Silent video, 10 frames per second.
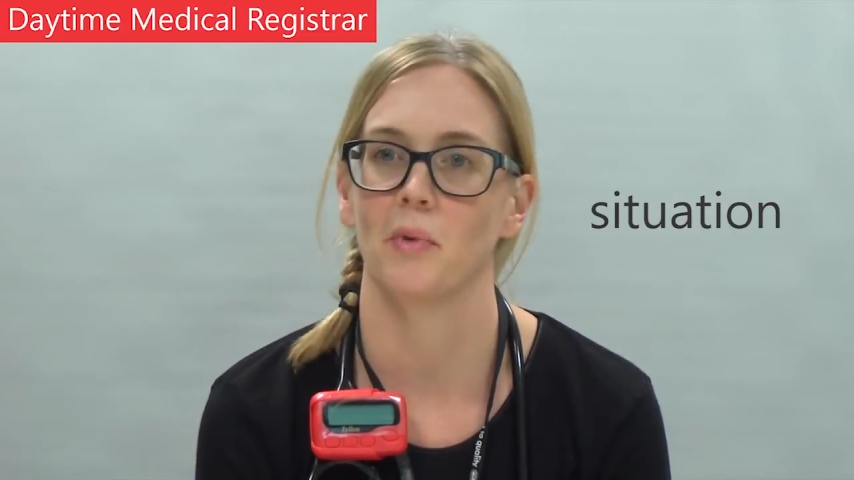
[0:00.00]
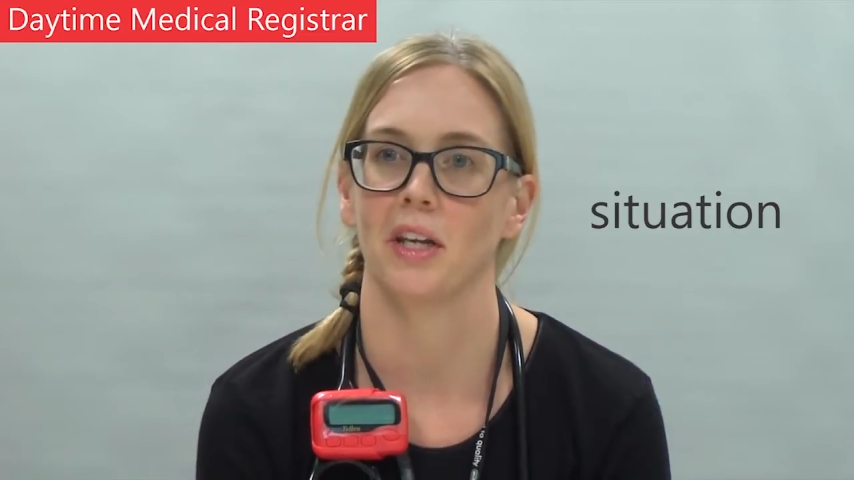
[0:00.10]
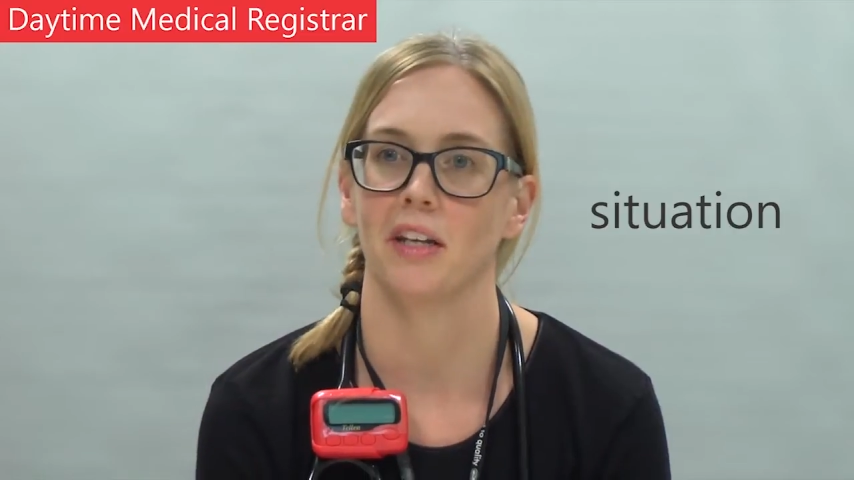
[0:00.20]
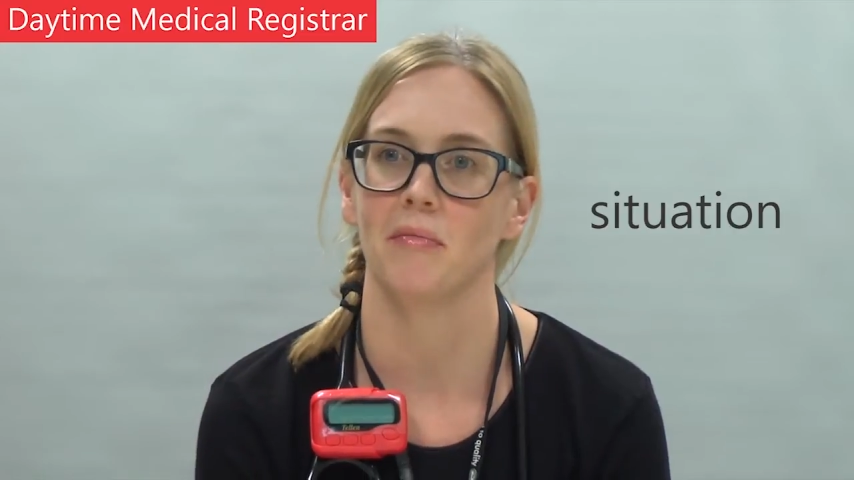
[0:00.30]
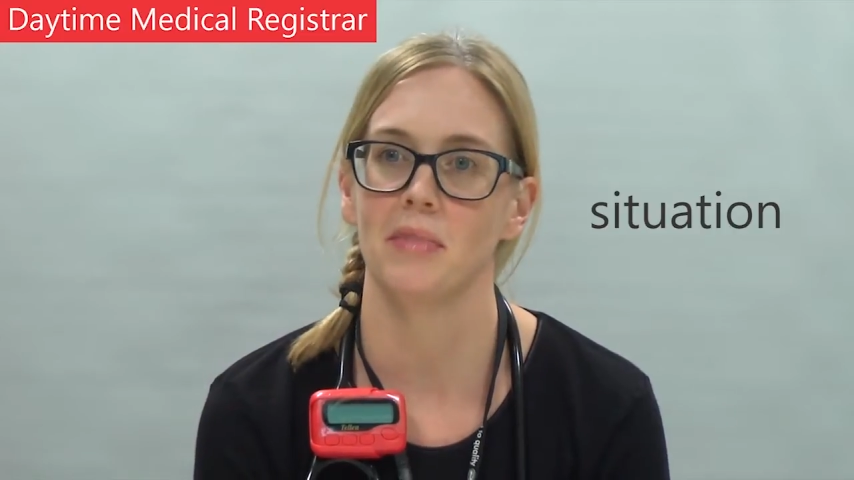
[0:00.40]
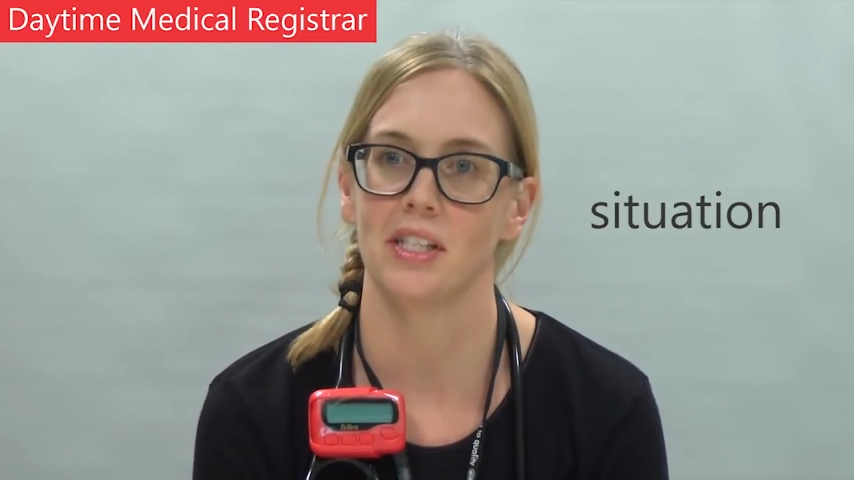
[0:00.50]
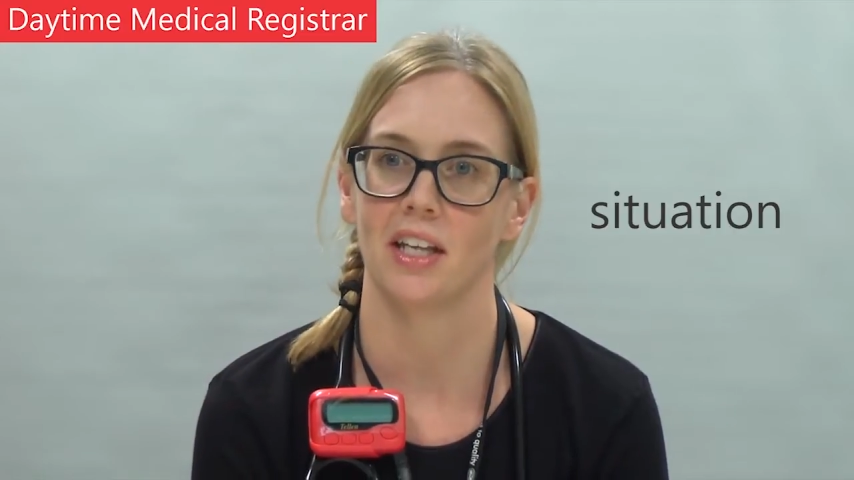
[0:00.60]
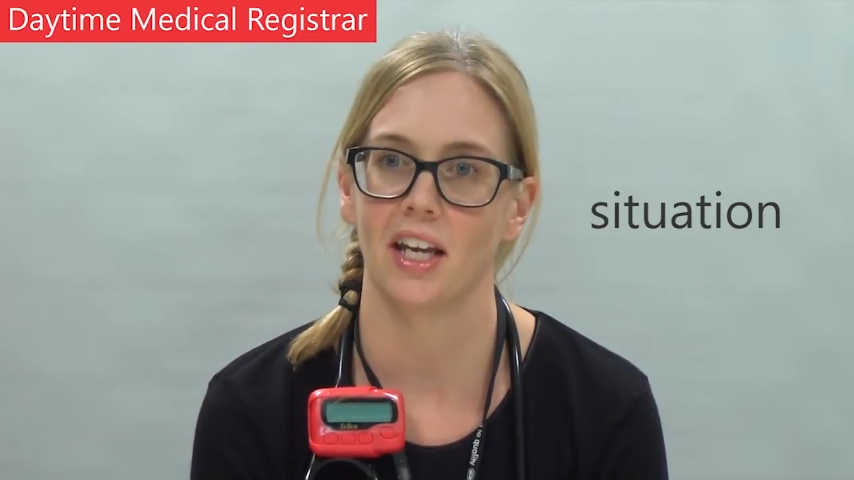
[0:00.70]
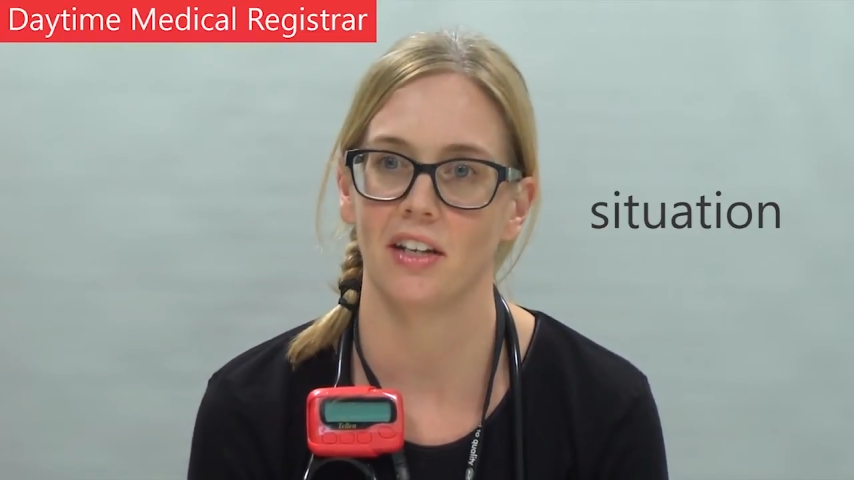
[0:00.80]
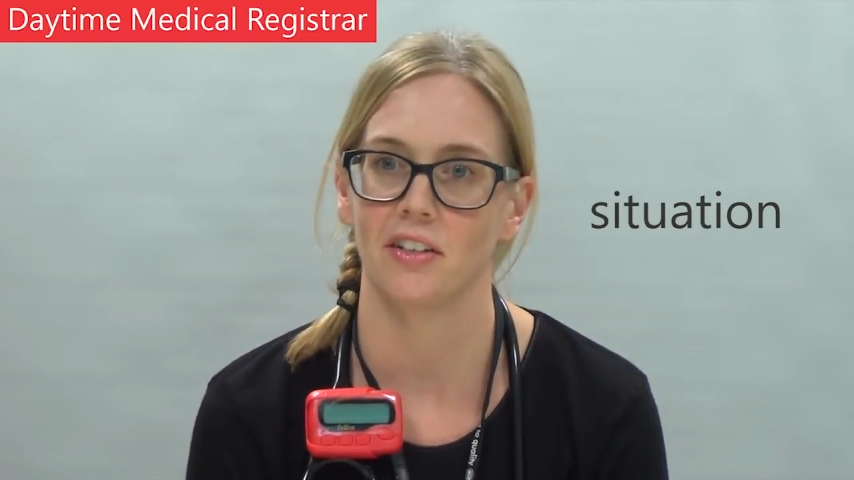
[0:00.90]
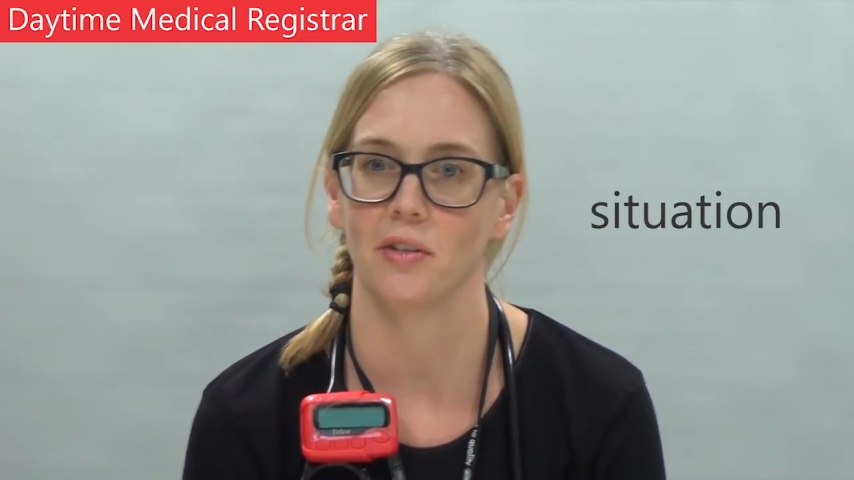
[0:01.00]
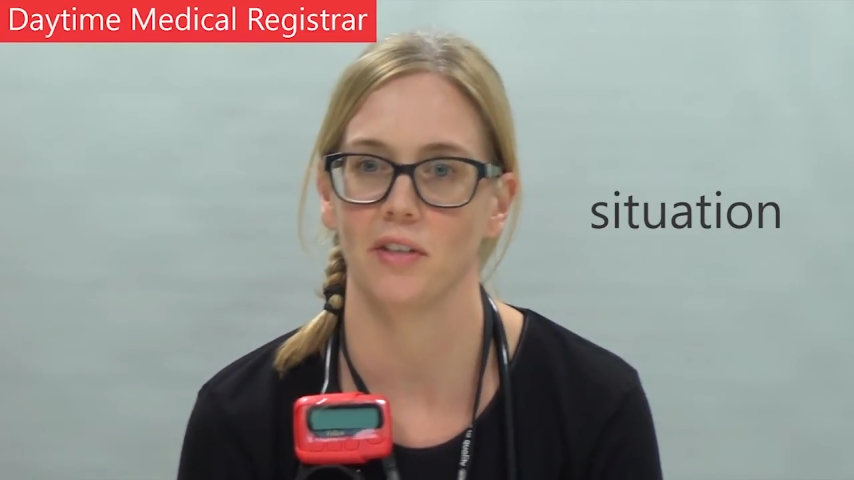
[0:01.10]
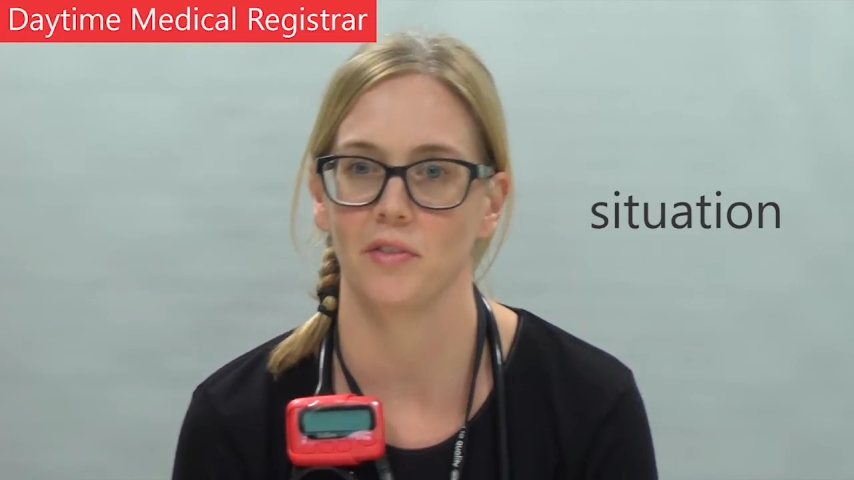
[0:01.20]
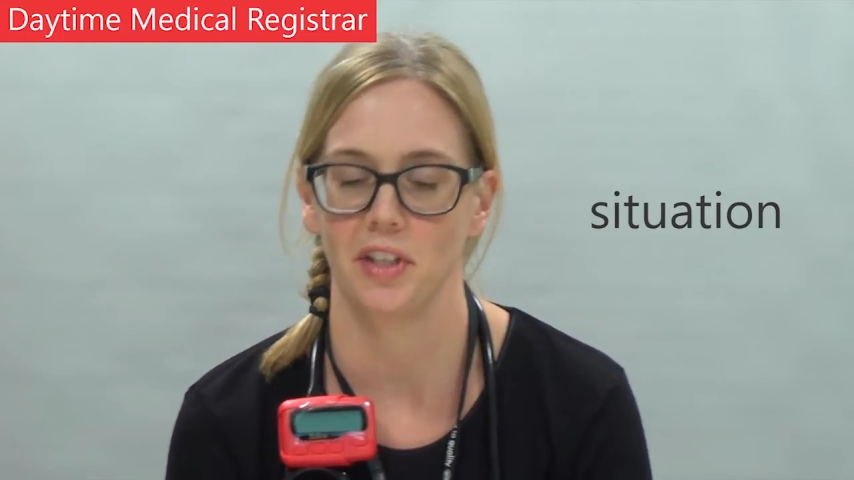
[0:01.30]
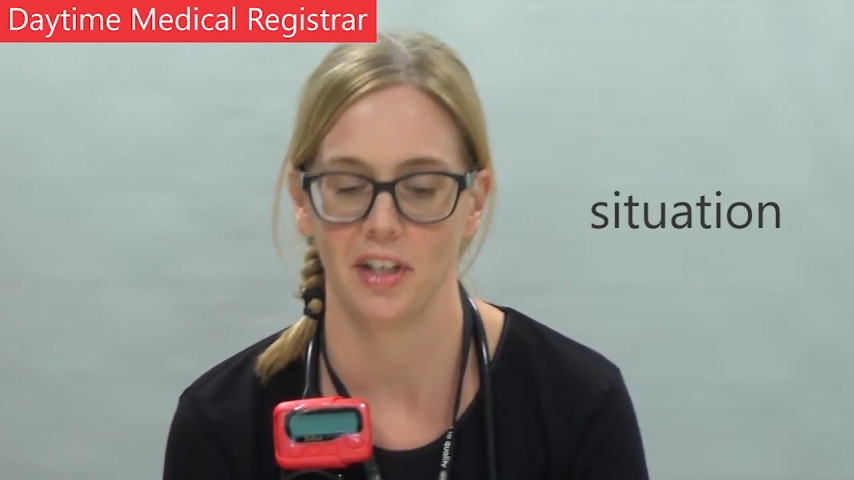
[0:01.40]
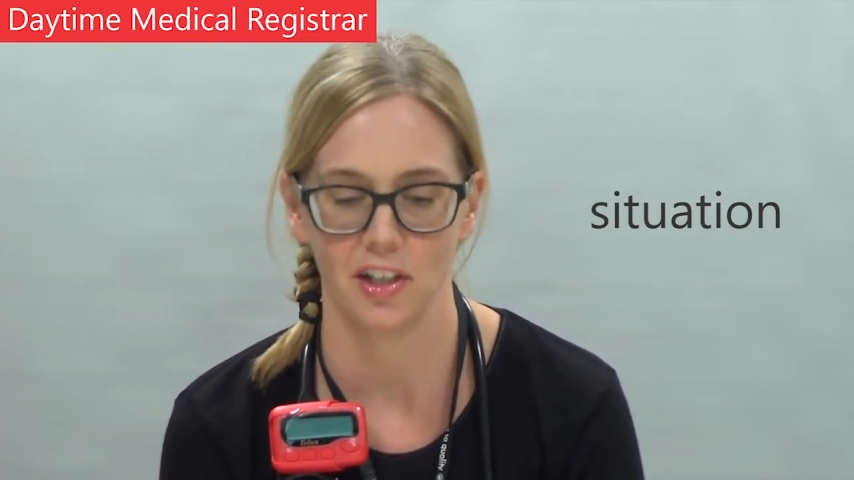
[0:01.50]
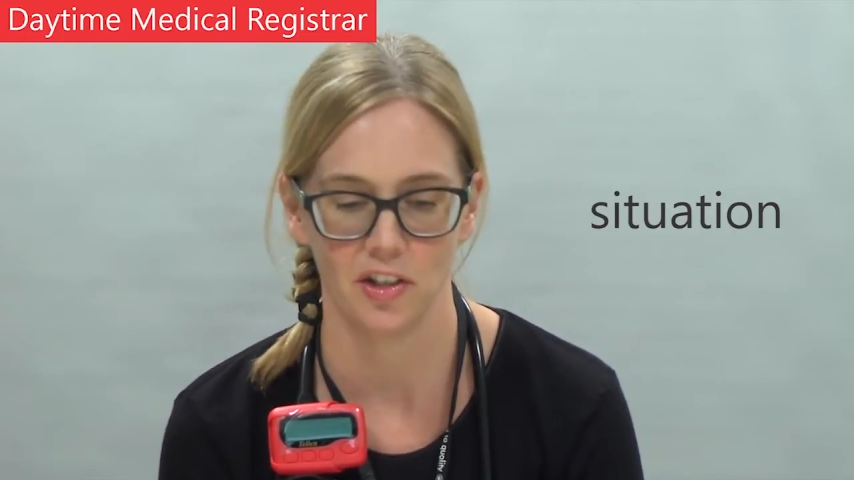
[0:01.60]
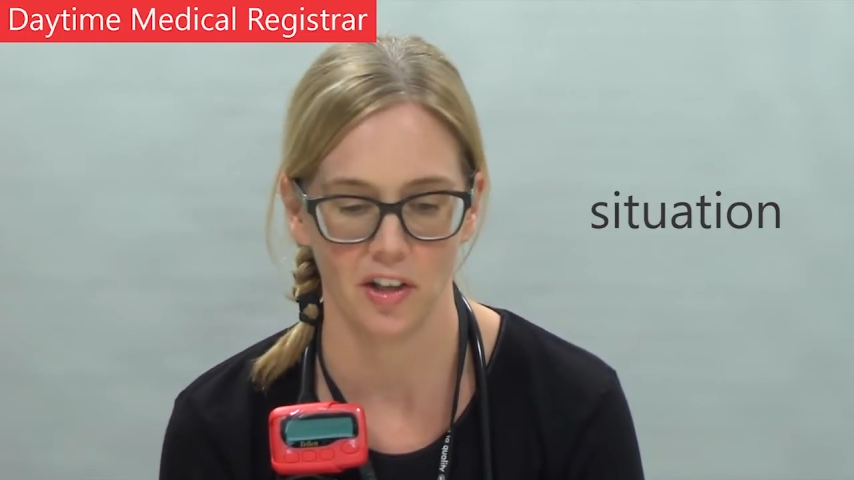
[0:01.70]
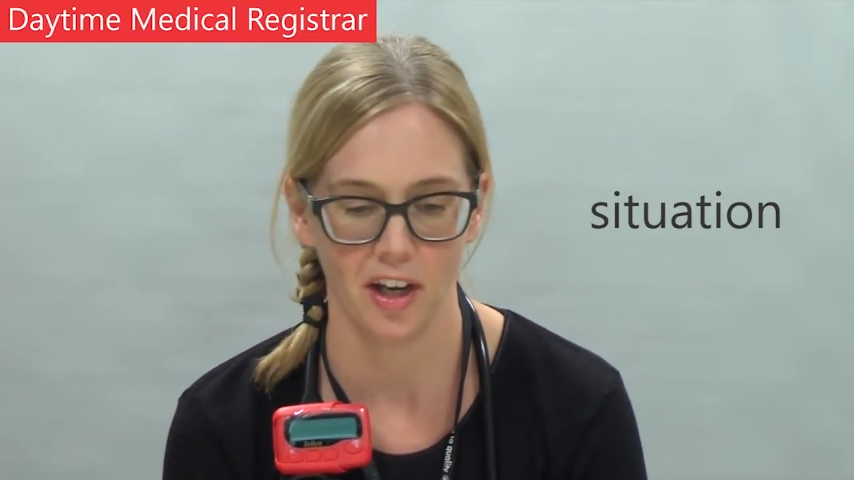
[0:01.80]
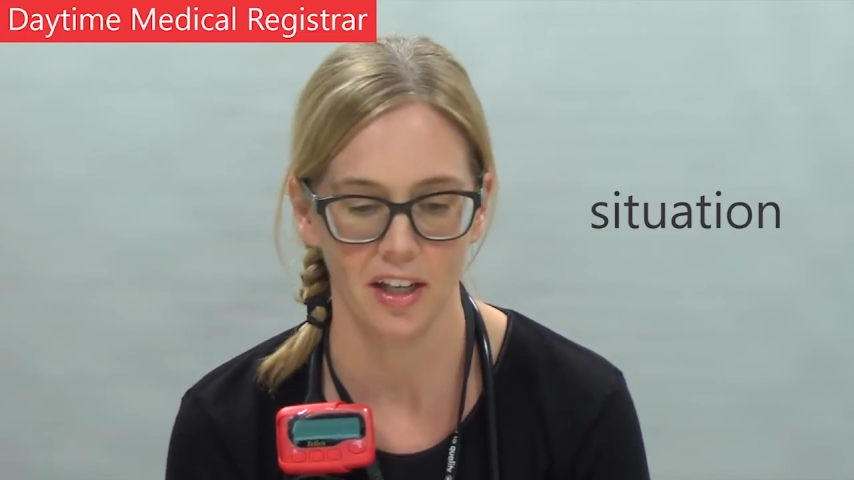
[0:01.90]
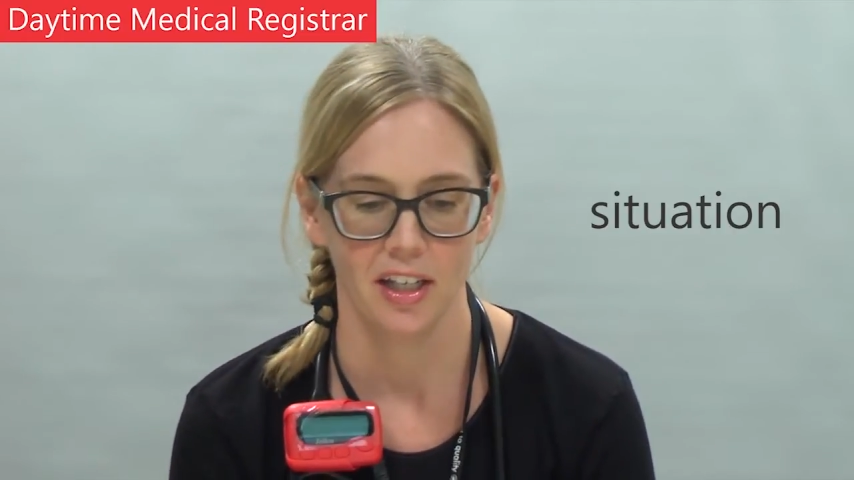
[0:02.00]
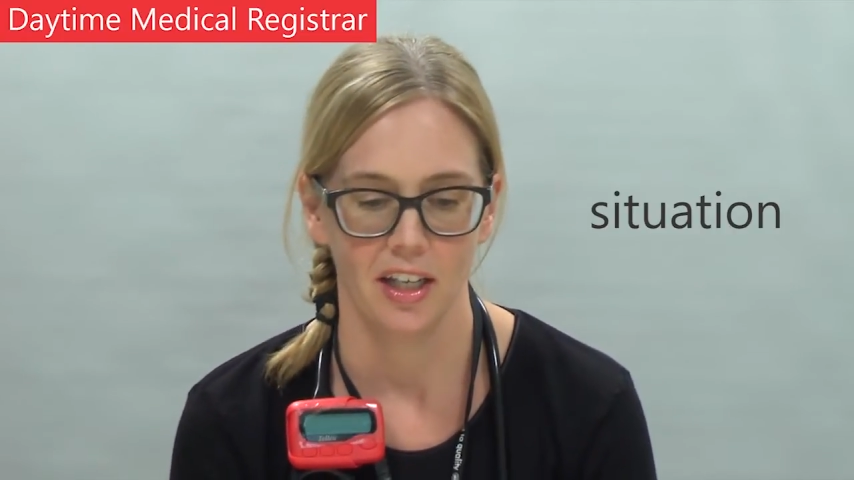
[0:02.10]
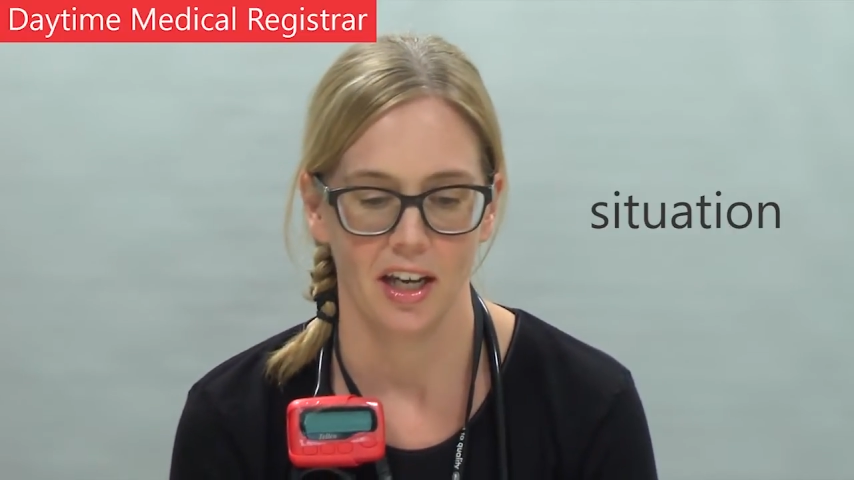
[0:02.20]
Williams, and I'll give you the NHI.